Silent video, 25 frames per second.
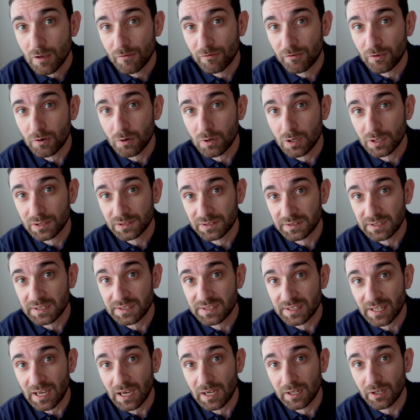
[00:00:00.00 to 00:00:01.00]
for
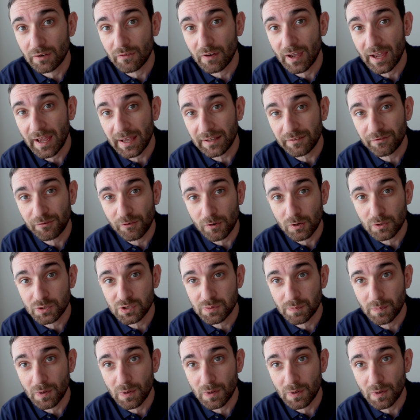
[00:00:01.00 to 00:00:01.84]
this kind of headphones,